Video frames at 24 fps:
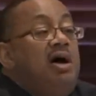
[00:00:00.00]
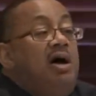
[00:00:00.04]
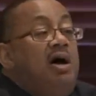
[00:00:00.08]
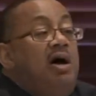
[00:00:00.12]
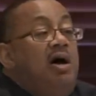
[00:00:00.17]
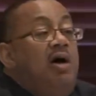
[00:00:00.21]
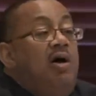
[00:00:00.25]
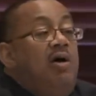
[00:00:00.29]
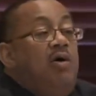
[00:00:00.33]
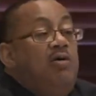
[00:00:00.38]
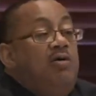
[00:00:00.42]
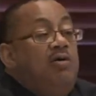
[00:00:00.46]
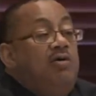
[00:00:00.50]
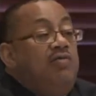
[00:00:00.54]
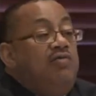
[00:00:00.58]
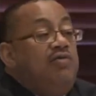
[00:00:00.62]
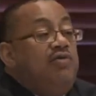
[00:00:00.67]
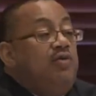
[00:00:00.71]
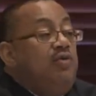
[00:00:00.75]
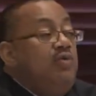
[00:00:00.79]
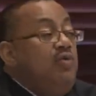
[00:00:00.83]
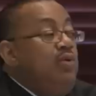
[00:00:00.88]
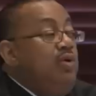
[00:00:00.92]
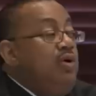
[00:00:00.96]
all of the
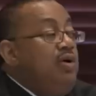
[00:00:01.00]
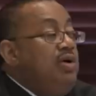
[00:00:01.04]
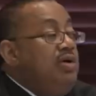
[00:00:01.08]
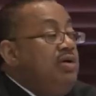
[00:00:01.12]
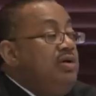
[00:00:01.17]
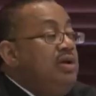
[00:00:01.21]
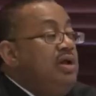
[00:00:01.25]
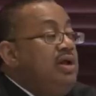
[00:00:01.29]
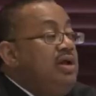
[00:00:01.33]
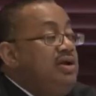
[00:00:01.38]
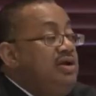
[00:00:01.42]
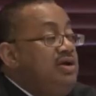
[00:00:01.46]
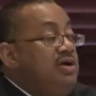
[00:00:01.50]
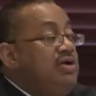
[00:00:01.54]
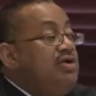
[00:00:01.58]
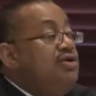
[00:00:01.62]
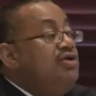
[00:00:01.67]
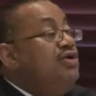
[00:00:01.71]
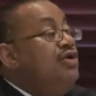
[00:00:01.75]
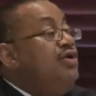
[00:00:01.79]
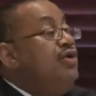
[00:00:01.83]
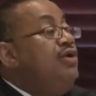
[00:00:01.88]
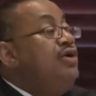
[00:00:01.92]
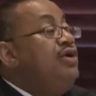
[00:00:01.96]
work that the
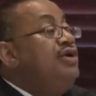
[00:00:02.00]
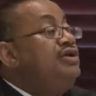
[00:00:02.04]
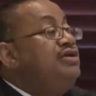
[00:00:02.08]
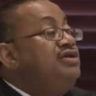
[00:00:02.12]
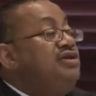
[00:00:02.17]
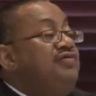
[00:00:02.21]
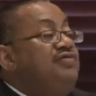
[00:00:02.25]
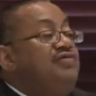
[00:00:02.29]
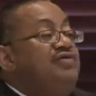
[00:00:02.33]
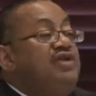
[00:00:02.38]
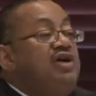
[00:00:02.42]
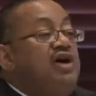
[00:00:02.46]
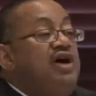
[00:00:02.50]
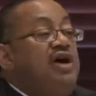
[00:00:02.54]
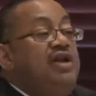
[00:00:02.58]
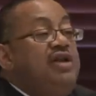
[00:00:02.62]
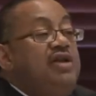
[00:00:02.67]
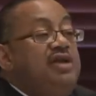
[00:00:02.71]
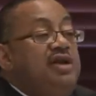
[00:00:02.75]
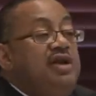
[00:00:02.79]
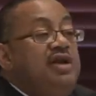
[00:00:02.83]
attorneys have done